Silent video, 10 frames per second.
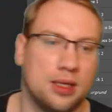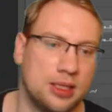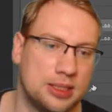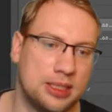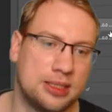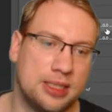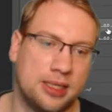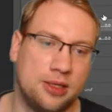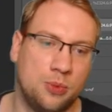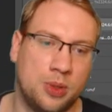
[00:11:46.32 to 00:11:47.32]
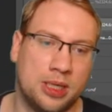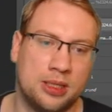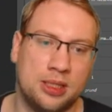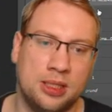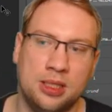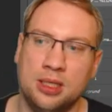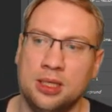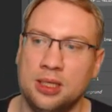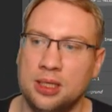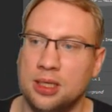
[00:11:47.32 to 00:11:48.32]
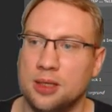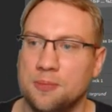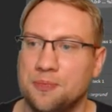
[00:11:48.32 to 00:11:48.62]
is exactly where the